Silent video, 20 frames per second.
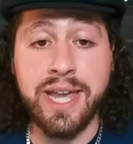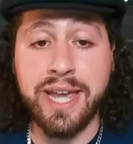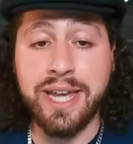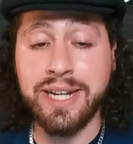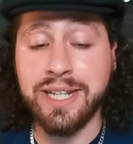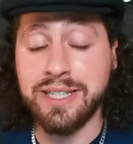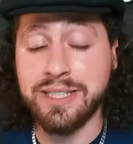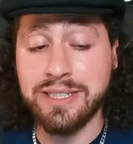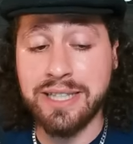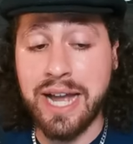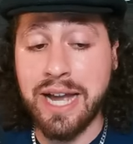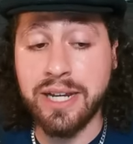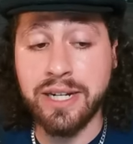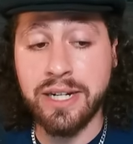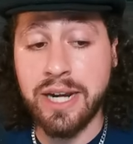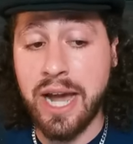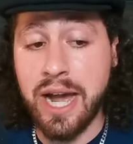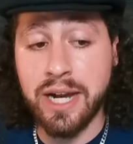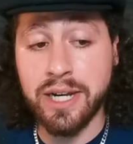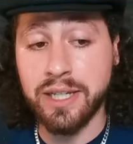and he's not
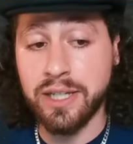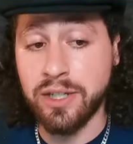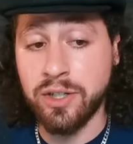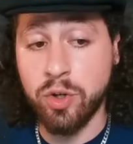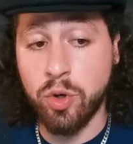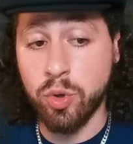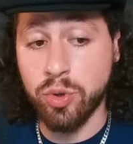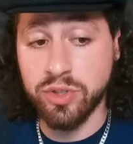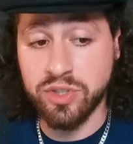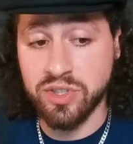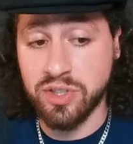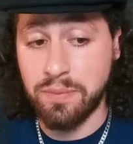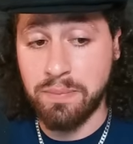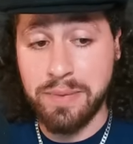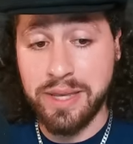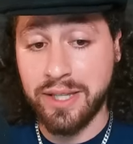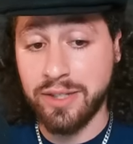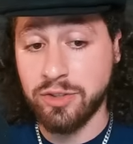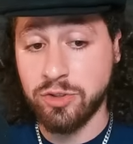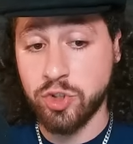knocking or
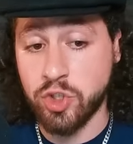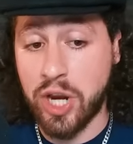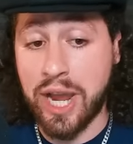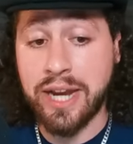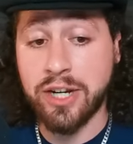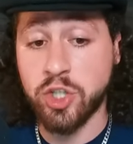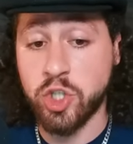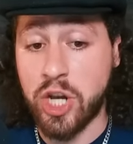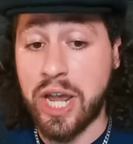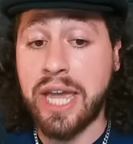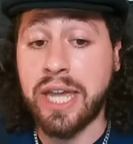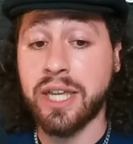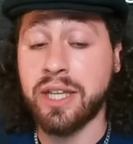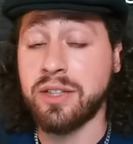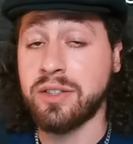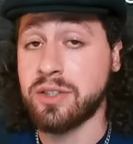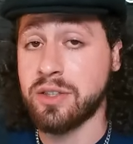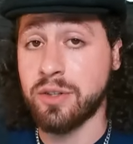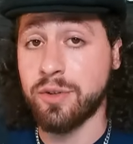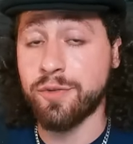submitting Jack
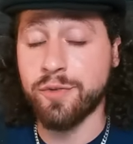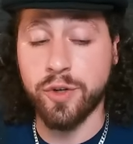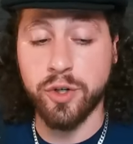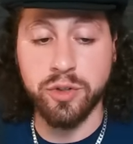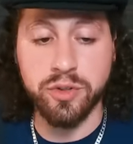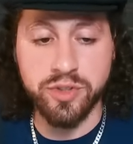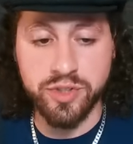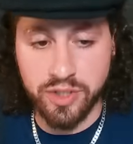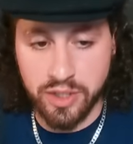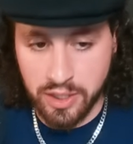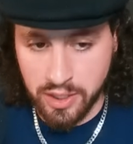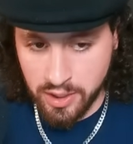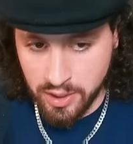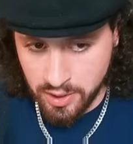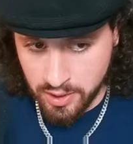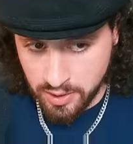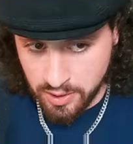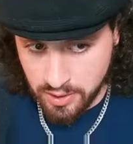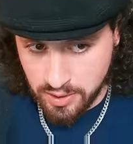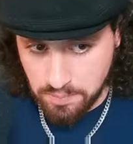Jenkins in the first.
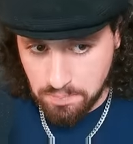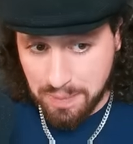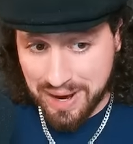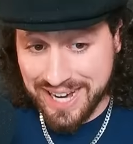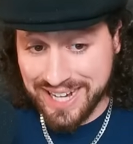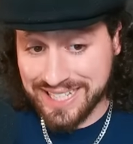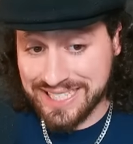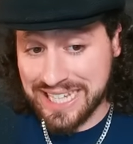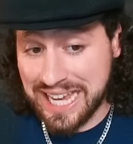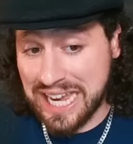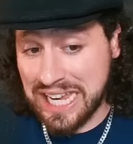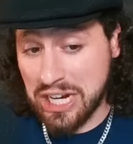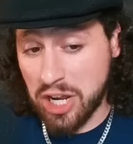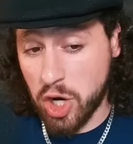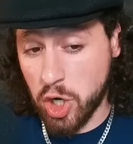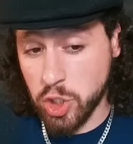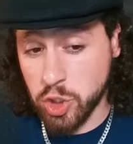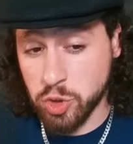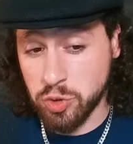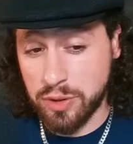Minus
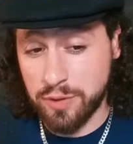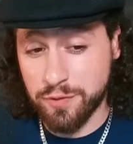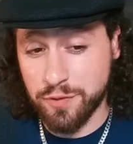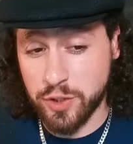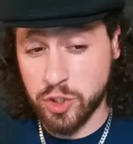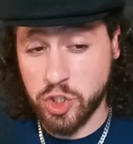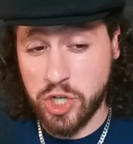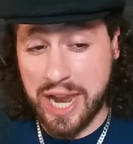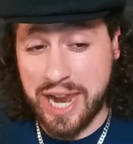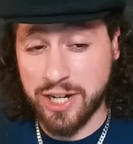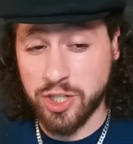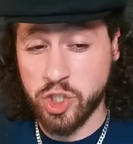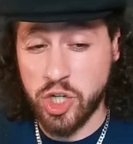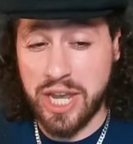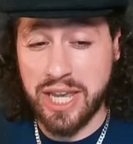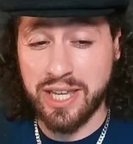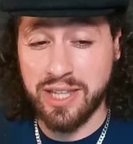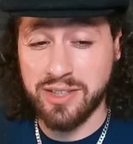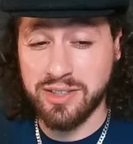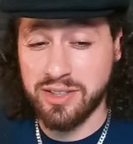800 for Jack
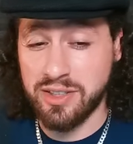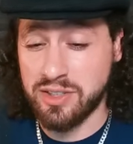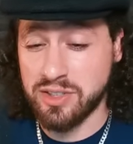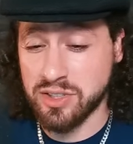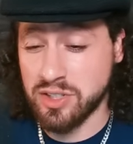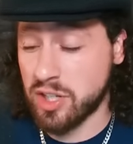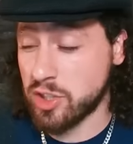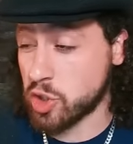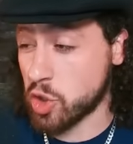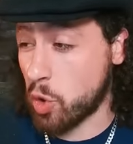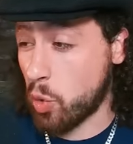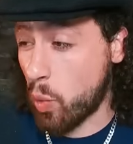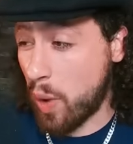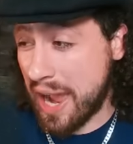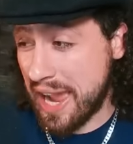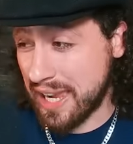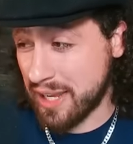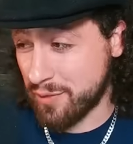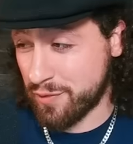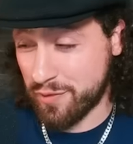Jenkins. He's such a
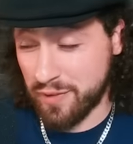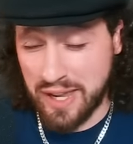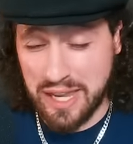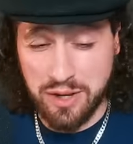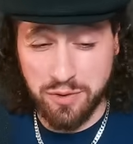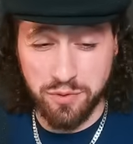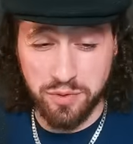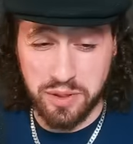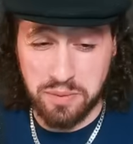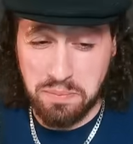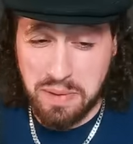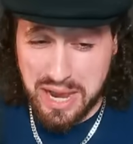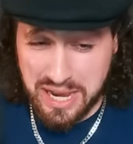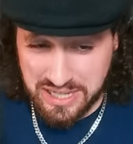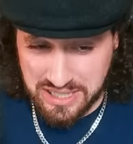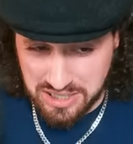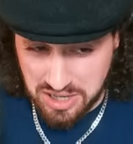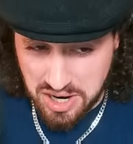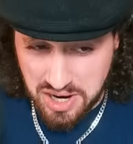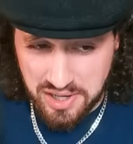wide favorite. My
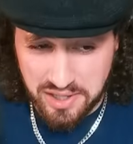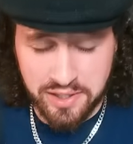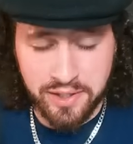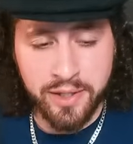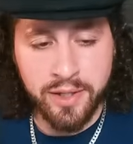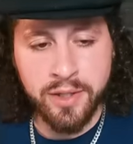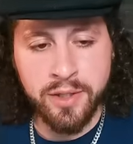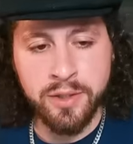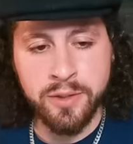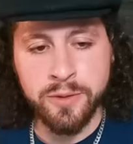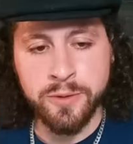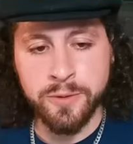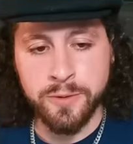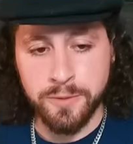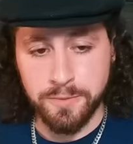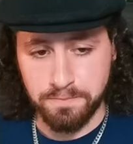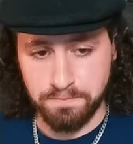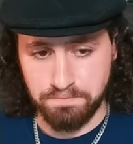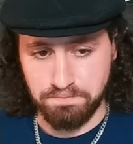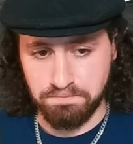God.
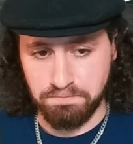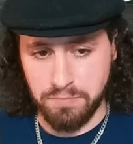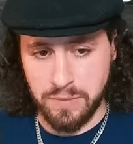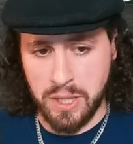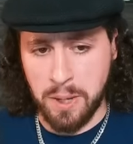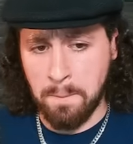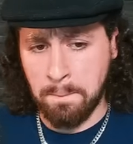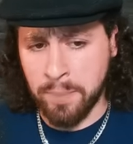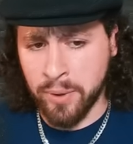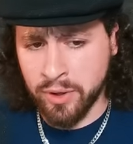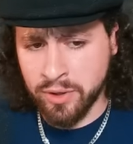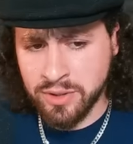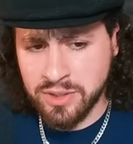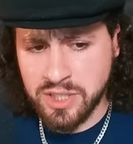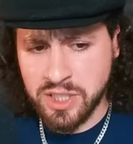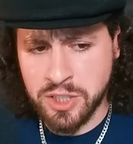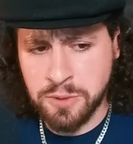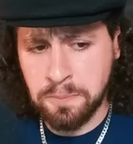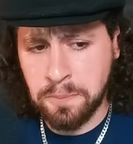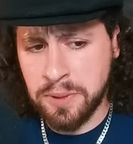Burns
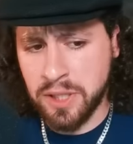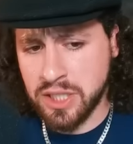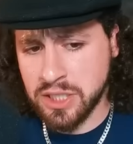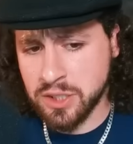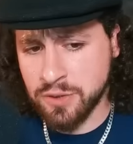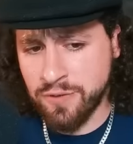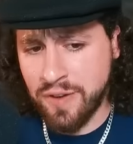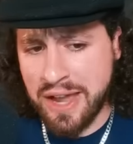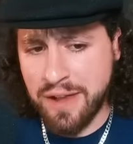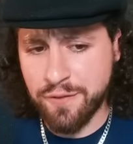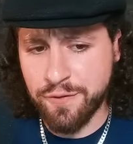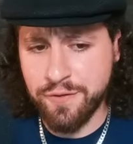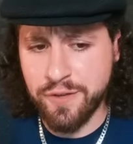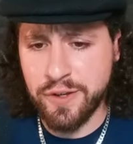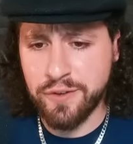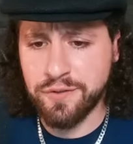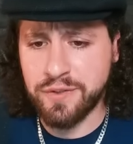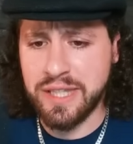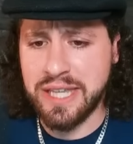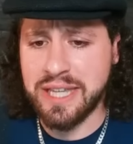is plus
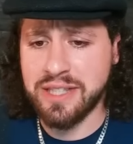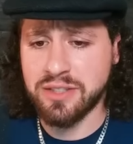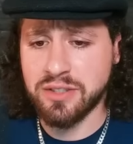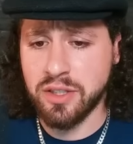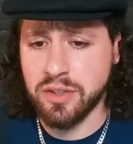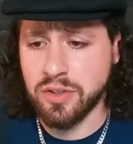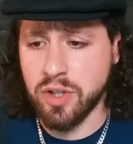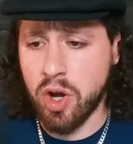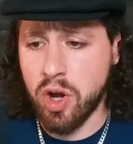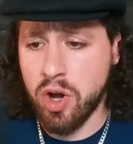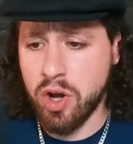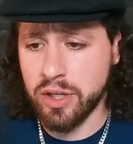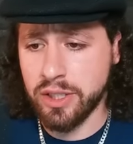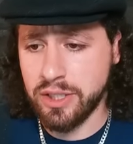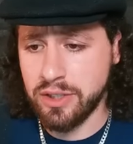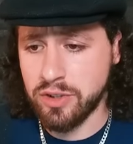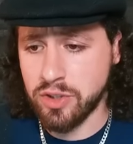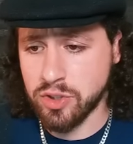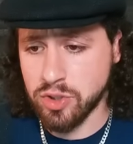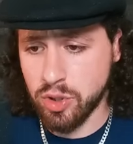550 as the dog.
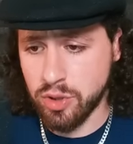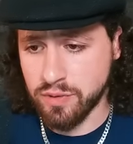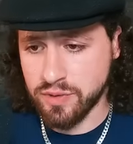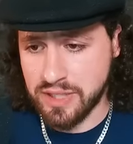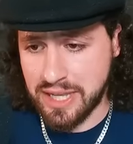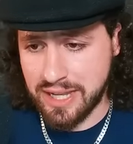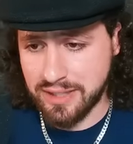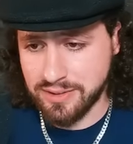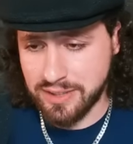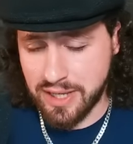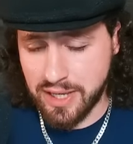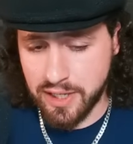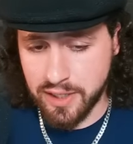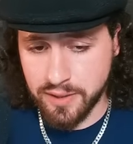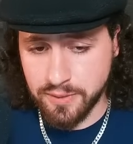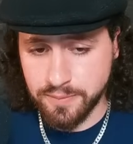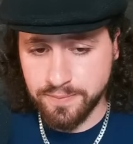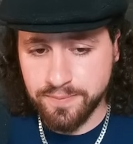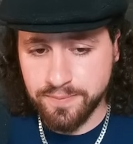He deserves that tag.